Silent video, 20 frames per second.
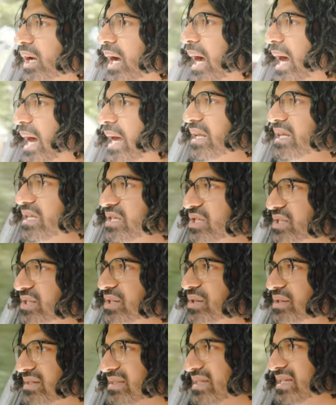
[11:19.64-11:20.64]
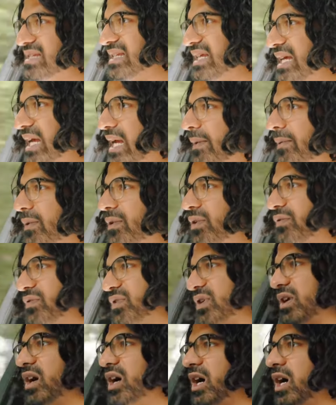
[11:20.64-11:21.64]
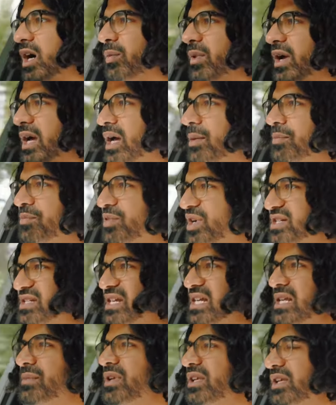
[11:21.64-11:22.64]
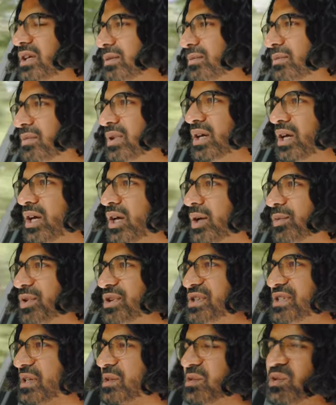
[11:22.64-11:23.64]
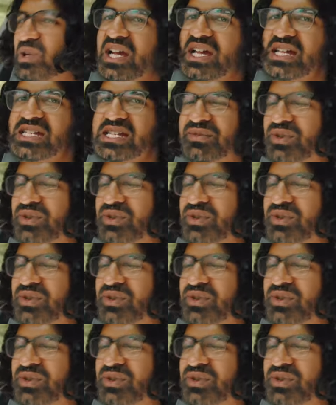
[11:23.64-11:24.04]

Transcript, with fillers: and it suits this era of car where brushed aluminium was the craze.